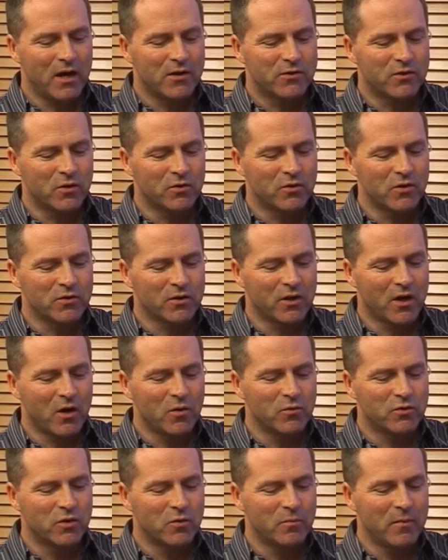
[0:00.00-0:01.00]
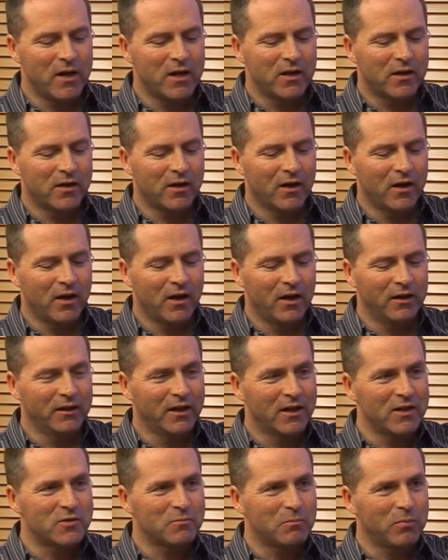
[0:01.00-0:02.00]
Yeah, so it doesn't go to make a
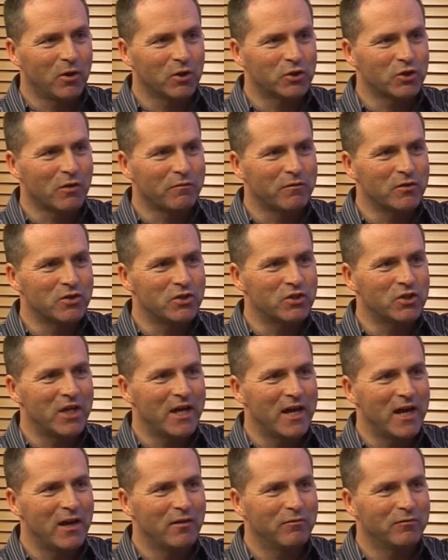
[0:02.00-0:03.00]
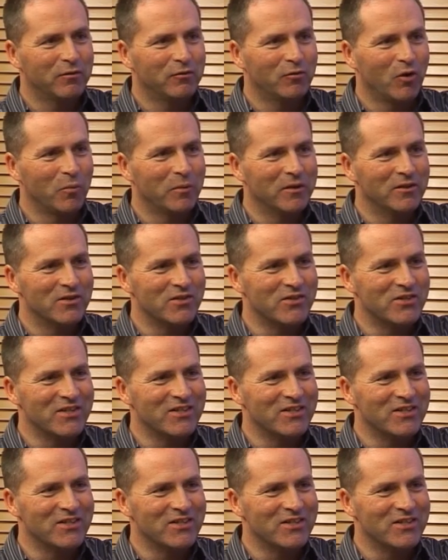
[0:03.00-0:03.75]
nice plush office chair for Robin to